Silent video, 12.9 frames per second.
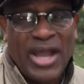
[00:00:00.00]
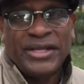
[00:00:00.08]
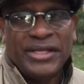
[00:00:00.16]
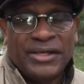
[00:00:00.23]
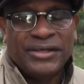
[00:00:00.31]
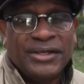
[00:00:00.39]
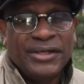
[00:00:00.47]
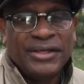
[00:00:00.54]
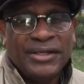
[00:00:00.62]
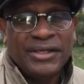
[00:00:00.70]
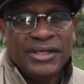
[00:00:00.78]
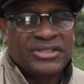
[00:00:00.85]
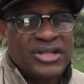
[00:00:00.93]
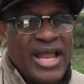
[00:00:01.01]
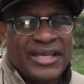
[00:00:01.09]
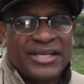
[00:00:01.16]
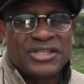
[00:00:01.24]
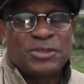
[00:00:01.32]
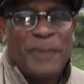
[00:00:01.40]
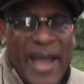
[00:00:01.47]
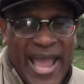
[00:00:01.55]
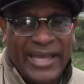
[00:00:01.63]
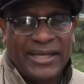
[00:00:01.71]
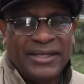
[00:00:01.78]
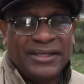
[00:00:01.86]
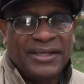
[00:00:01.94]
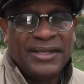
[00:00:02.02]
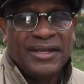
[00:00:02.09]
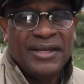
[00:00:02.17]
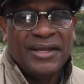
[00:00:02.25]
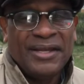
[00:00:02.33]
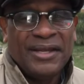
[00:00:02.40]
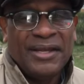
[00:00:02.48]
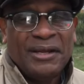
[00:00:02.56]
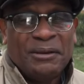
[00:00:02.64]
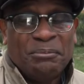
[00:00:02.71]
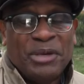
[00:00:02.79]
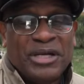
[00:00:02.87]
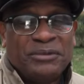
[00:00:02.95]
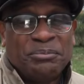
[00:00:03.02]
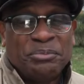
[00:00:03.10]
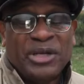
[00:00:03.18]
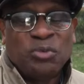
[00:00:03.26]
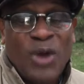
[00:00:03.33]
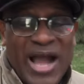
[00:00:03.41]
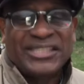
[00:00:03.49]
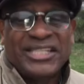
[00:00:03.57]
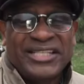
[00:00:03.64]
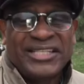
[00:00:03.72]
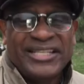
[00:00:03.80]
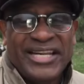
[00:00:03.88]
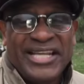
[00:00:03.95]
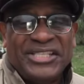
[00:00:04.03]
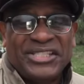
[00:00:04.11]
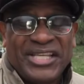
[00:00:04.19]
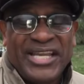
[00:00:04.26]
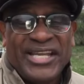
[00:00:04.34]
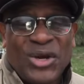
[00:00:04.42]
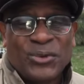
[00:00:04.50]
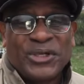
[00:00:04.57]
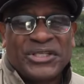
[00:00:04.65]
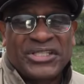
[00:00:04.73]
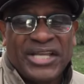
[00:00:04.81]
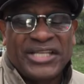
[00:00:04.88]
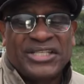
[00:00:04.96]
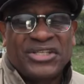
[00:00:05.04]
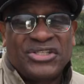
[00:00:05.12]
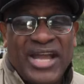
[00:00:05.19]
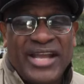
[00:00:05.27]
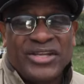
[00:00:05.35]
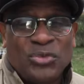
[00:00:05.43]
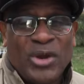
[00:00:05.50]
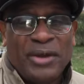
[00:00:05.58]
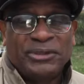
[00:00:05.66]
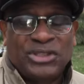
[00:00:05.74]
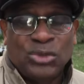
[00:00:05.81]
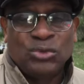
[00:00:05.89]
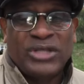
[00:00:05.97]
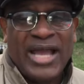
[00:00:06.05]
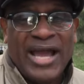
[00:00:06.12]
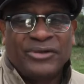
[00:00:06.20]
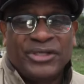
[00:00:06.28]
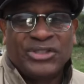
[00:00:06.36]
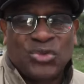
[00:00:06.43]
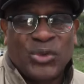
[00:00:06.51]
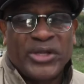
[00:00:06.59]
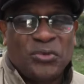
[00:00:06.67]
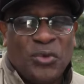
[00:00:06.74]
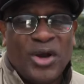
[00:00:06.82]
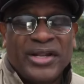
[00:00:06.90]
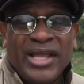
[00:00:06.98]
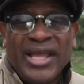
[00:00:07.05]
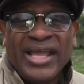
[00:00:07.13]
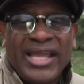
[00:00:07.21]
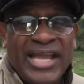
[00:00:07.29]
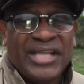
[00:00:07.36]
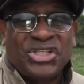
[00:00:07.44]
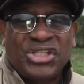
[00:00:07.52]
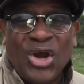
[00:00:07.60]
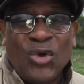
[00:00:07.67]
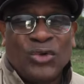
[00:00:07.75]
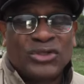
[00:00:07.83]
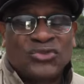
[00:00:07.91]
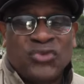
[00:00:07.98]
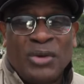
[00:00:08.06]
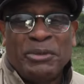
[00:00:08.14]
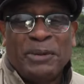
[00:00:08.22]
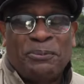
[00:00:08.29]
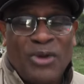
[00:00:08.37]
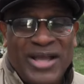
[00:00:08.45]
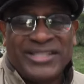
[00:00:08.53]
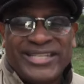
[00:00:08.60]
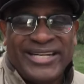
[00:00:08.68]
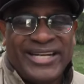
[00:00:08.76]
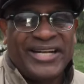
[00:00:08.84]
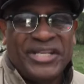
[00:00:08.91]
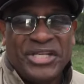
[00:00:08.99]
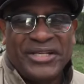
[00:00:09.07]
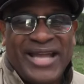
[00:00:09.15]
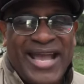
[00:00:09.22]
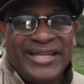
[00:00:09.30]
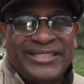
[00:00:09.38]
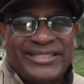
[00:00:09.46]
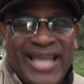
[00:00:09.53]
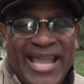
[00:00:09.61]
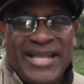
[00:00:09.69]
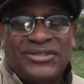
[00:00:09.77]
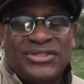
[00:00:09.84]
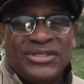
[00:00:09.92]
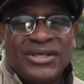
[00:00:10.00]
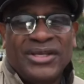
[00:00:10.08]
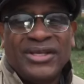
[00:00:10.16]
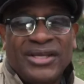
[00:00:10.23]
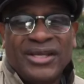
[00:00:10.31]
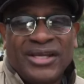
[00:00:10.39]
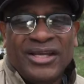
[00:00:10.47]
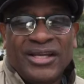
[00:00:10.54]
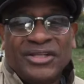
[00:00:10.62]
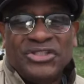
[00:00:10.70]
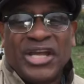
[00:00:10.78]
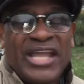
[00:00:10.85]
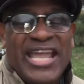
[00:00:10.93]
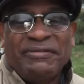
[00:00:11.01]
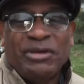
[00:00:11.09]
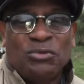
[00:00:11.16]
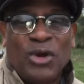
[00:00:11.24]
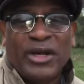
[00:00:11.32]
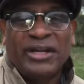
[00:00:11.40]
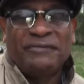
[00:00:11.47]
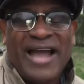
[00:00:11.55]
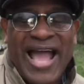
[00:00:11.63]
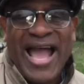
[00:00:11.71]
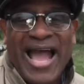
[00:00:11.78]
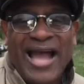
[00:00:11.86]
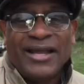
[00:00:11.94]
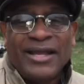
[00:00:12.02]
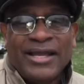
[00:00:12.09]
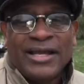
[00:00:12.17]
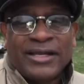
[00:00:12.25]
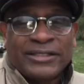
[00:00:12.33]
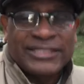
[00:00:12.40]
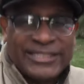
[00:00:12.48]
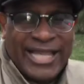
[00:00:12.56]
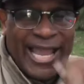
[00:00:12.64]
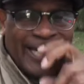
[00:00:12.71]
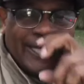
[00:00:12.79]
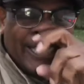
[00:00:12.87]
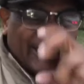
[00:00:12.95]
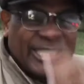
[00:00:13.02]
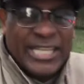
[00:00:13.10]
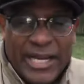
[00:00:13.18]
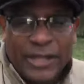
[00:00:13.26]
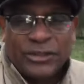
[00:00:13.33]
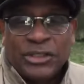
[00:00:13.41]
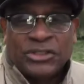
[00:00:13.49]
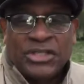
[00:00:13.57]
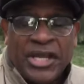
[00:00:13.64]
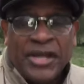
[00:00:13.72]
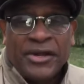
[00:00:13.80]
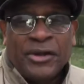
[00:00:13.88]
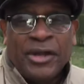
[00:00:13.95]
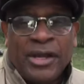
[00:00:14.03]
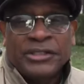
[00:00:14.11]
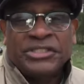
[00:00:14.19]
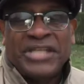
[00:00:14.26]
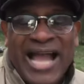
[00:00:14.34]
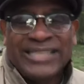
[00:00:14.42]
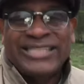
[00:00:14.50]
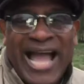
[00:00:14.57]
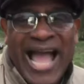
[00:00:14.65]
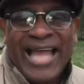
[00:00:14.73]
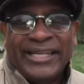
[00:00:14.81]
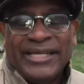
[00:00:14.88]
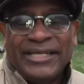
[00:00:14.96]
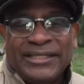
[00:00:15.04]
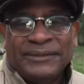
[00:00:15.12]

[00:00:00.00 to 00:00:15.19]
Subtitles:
here. It's like a speck. But Washington, D.C. on the 6th of January, 2021, it showed us, from the President of the United States to even one of our state senators here, Josh Hawley,